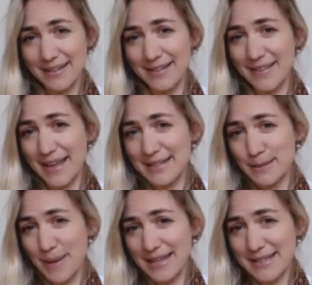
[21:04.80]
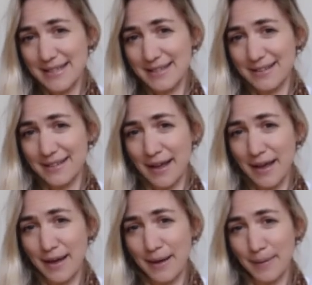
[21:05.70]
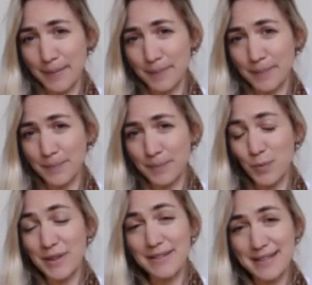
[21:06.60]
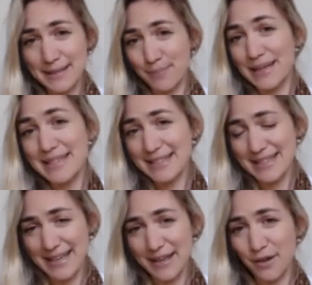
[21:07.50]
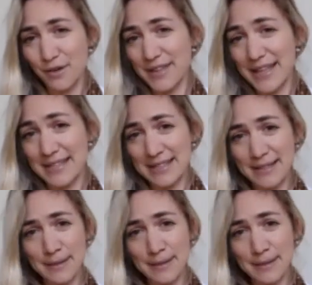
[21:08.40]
in that space, within the simplicity of this.